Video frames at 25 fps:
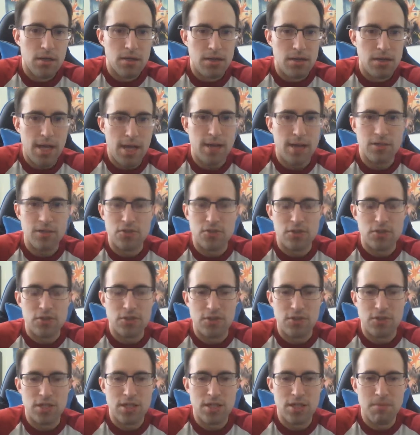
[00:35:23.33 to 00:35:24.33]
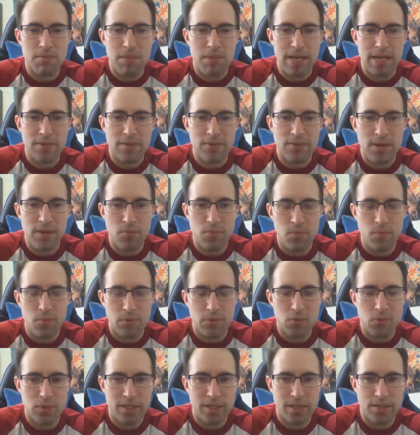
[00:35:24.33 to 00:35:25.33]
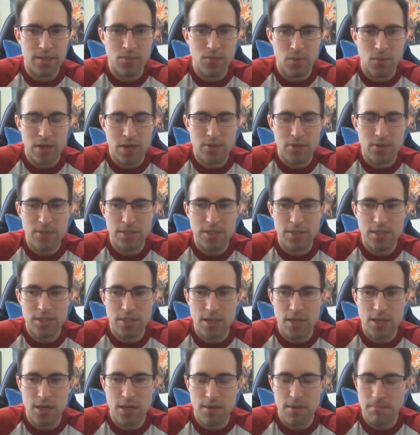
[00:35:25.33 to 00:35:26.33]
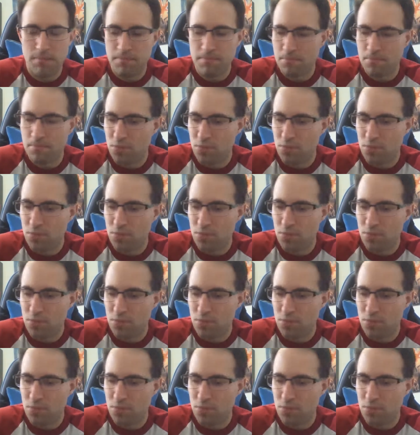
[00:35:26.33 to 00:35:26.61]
Yeah, it's just the main event between Rousey,